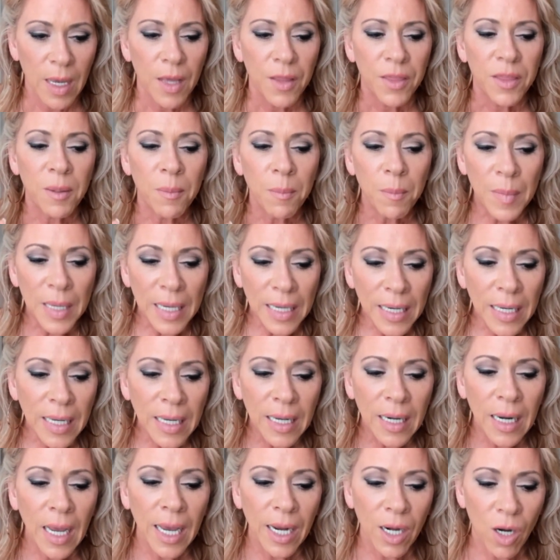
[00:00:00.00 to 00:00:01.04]
The
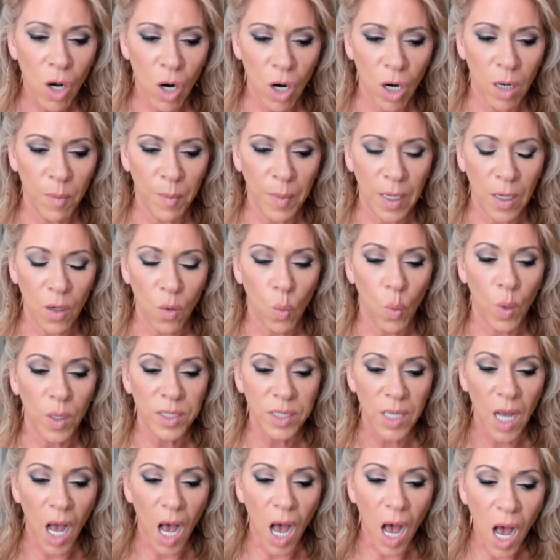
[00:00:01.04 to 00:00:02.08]
Midianite army was
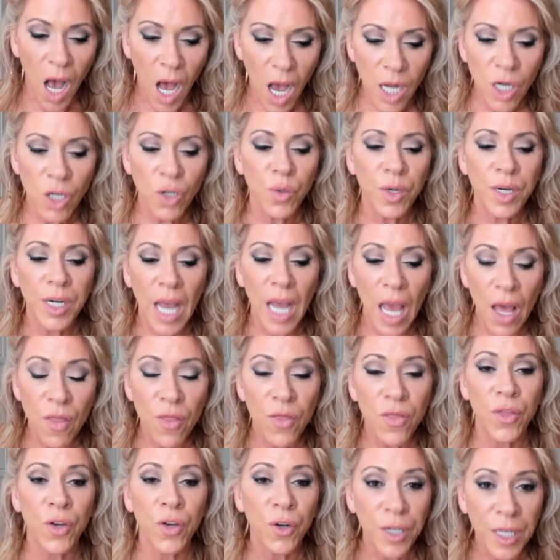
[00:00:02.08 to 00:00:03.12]

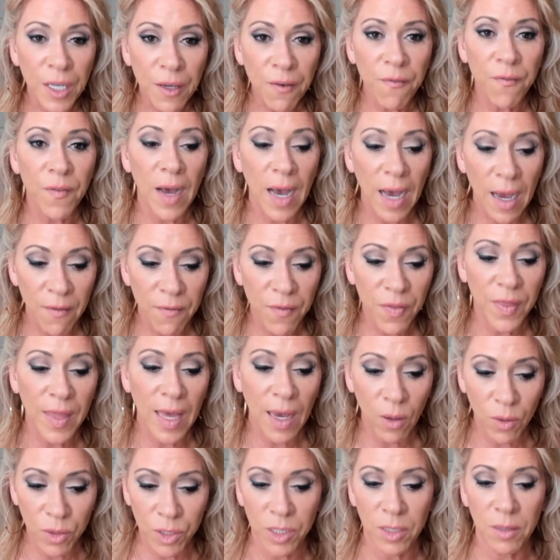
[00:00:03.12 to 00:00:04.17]

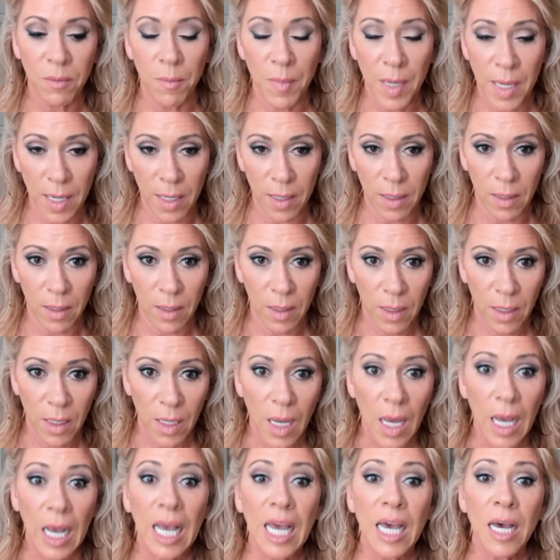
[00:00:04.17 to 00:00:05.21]
135,000 men
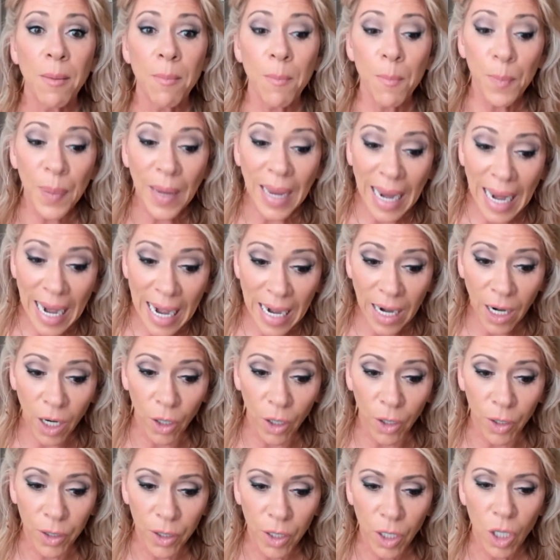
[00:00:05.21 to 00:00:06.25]

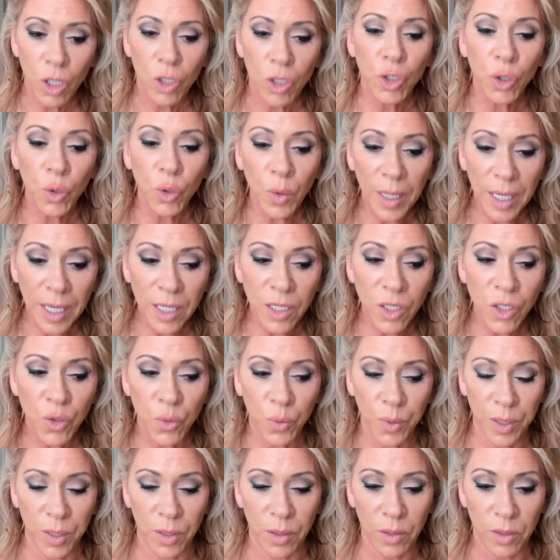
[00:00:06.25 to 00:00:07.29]
compared to
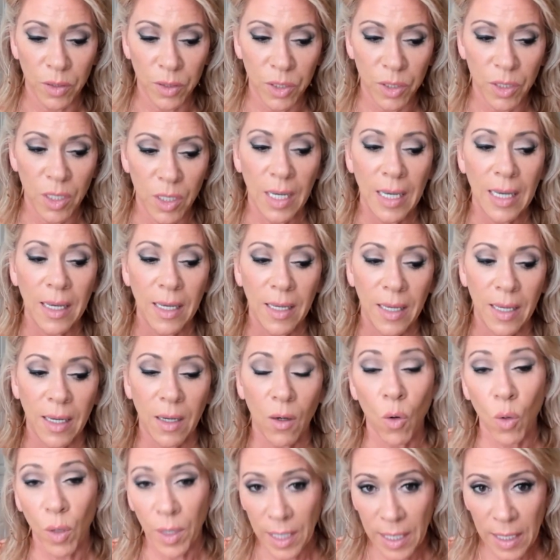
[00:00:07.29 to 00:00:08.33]
Israel's
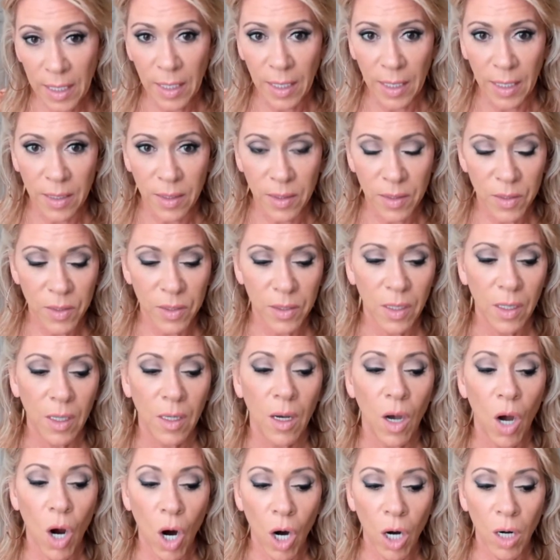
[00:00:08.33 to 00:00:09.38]
or Gideon's
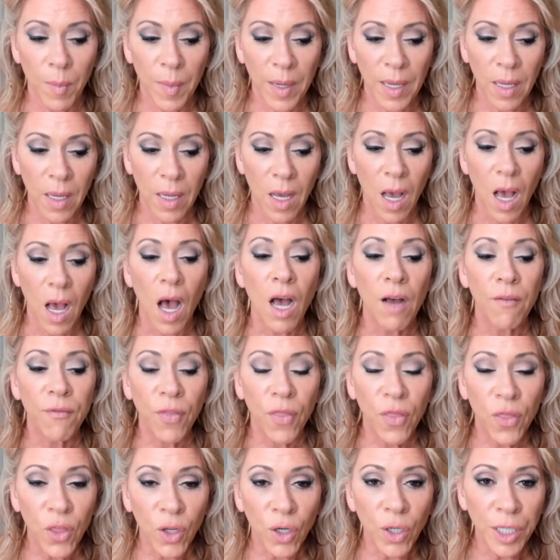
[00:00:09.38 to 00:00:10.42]
army of
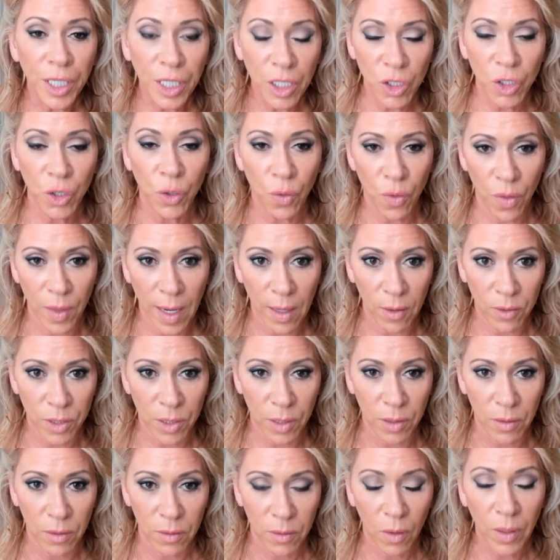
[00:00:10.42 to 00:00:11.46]

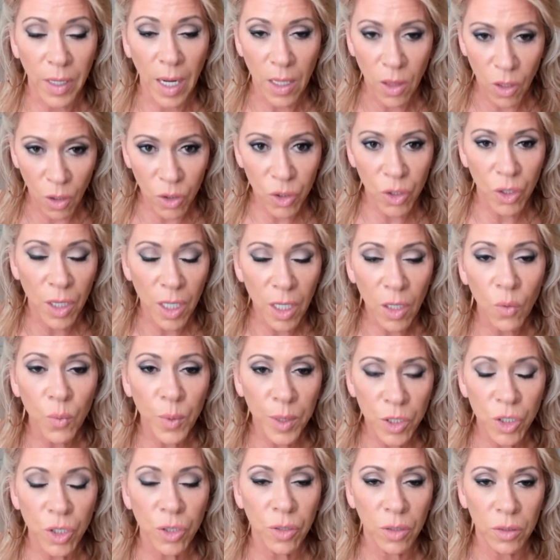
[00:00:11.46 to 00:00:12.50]
32,000. Okay, those are the
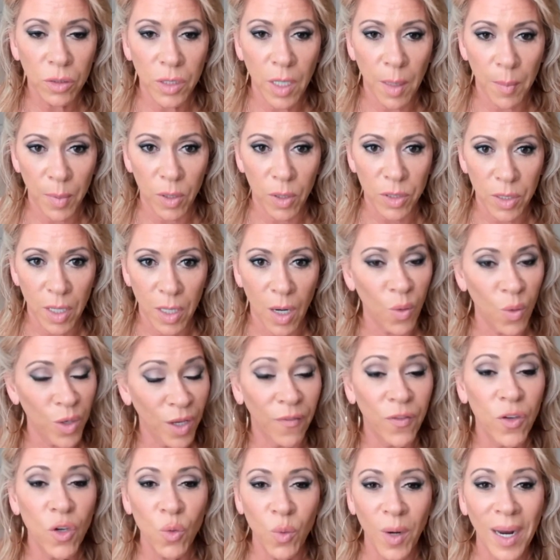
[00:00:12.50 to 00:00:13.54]
original numbers.
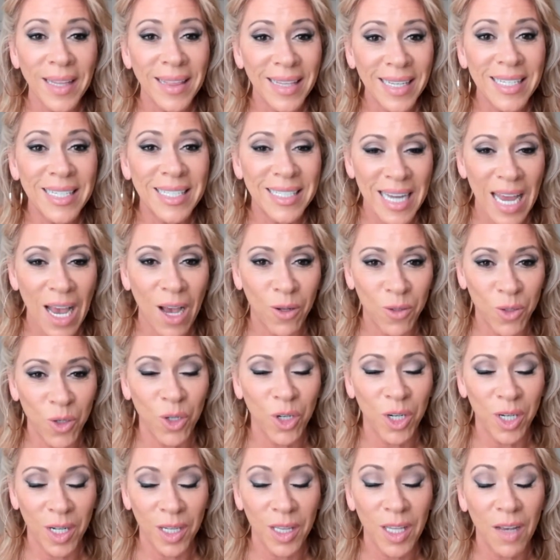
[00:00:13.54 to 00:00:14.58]
If you write these down, you're
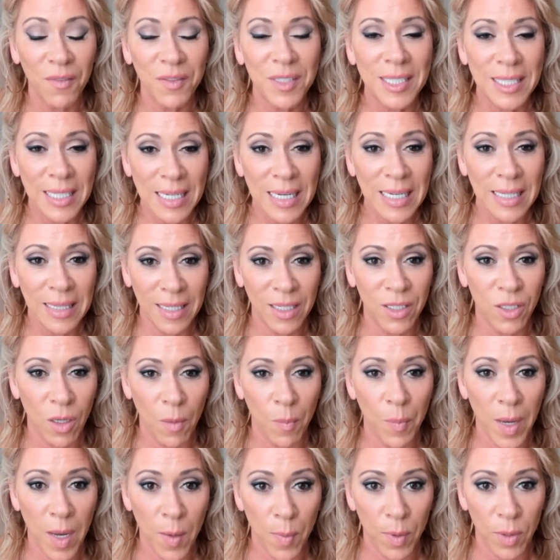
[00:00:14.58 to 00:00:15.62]
going to love seeing these on
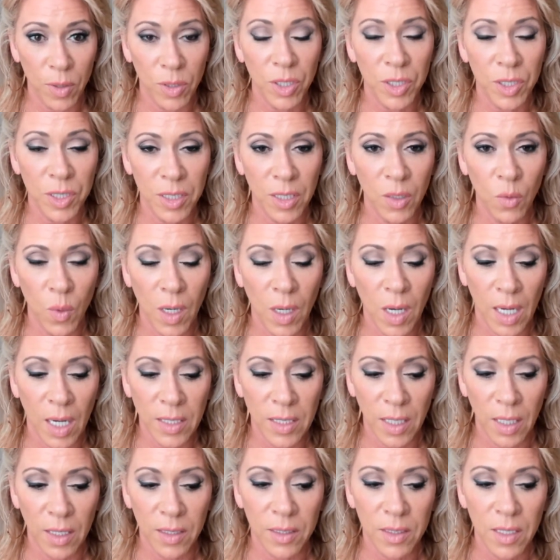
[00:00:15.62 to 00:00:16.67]
paper to see what God
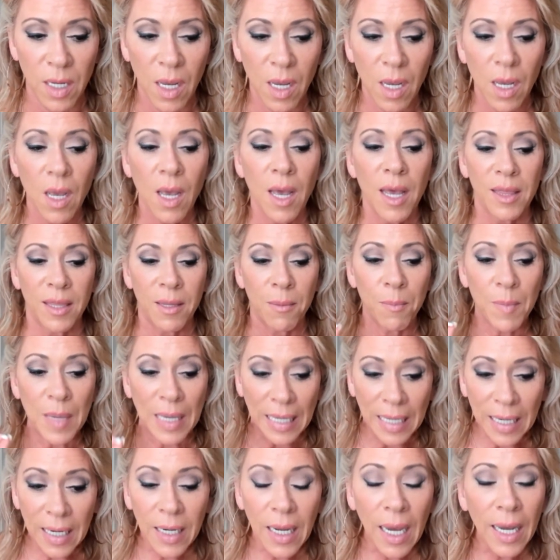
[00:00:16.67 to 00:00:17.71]
does. The
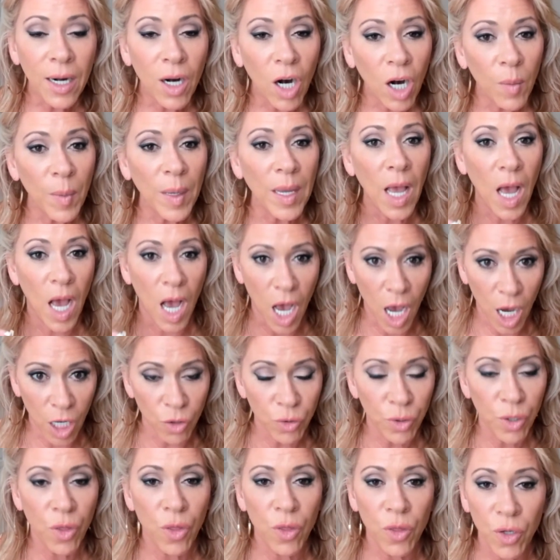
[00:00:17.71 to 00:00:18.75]
Midianite army,
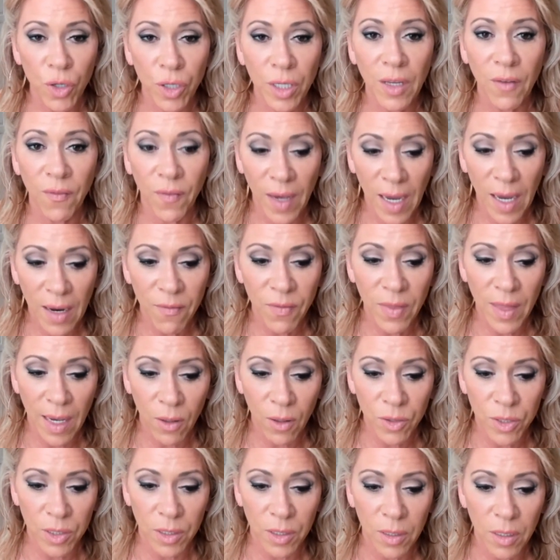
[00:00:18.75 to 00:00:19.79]

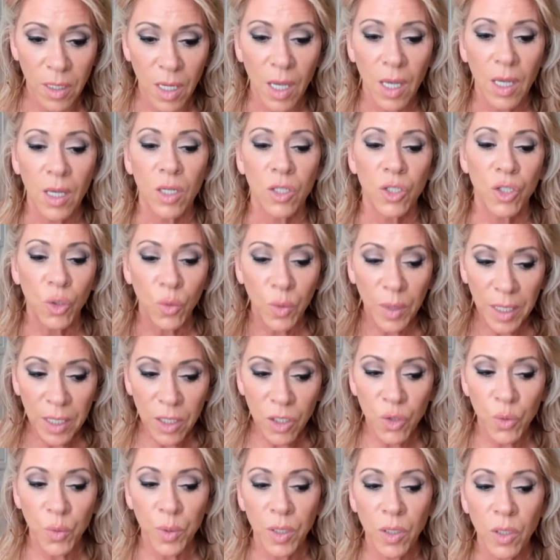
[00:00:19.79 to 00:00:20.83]
135,000 to
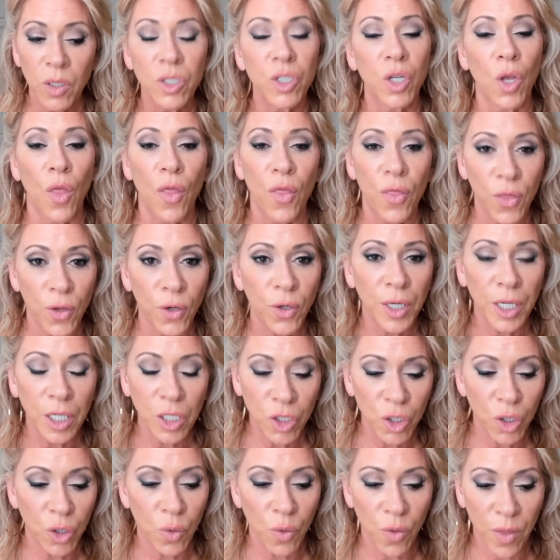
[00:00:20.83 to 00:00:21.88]
Israel's
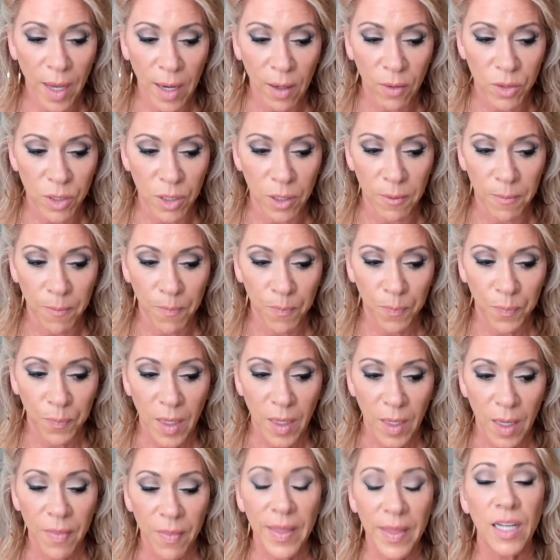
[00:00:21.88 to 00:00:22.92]
32,000.
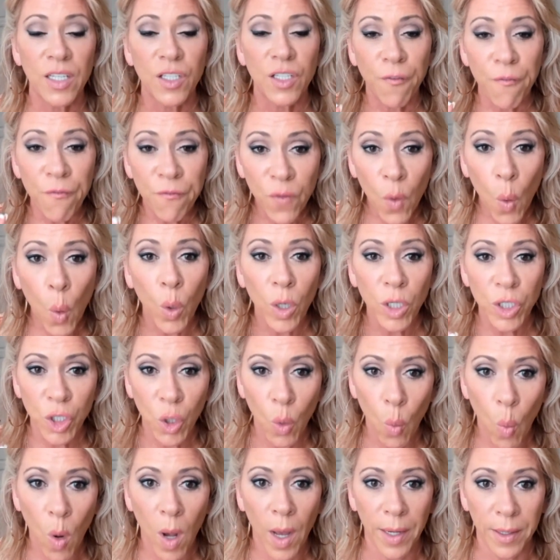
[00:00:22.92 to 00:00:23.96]
That's
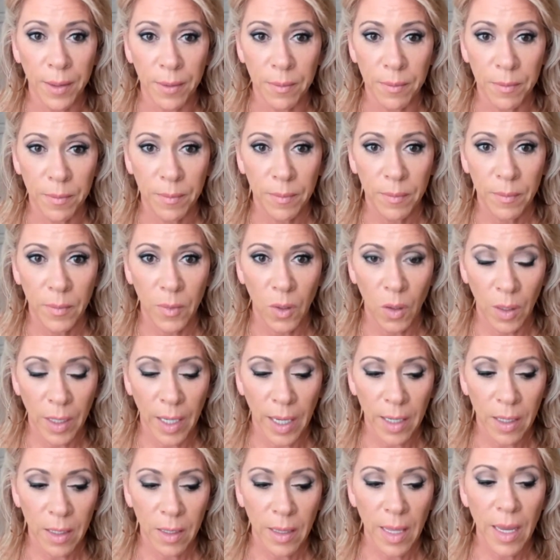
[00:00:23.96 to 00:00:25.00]
4-1.
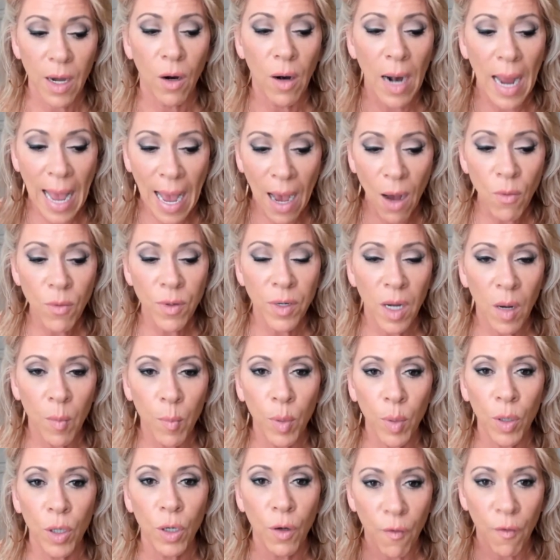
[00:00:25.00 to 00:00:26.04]
Okay, they are
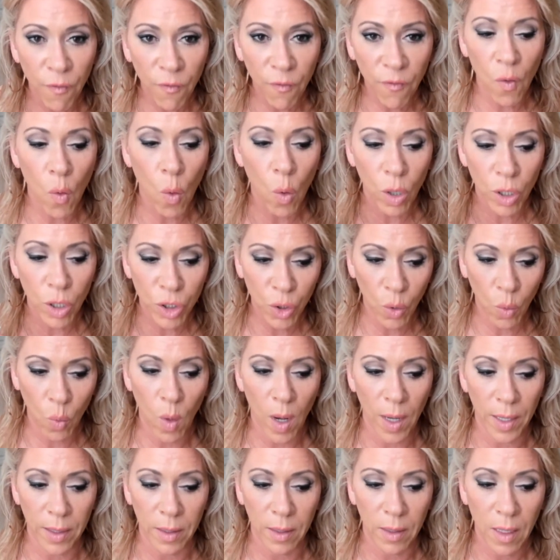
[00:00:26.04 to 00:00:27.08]
outnumbered
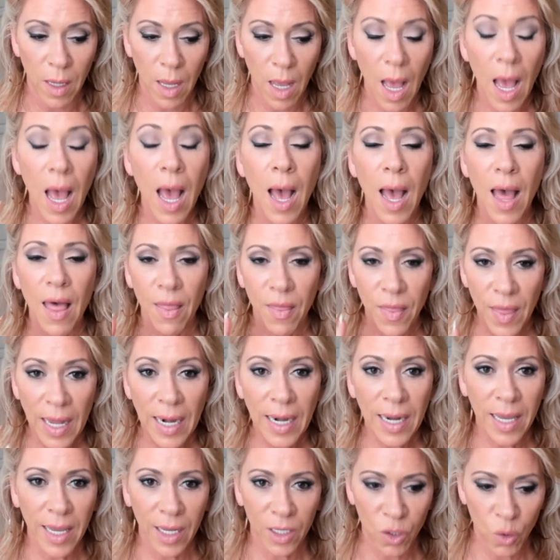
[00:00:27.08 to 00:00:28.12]
4-1. Then
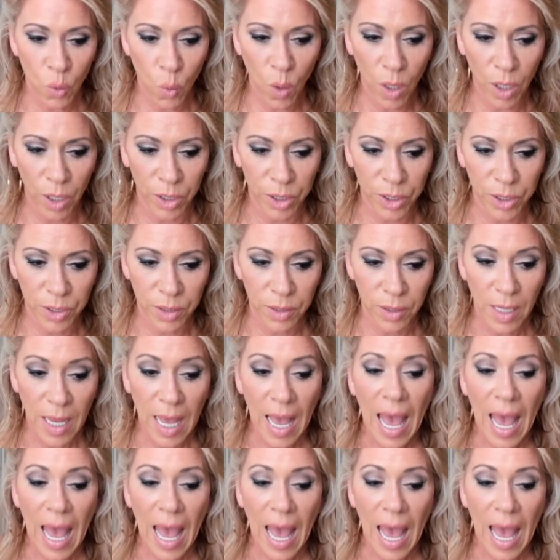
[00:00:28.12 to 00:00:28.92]
it gets worse.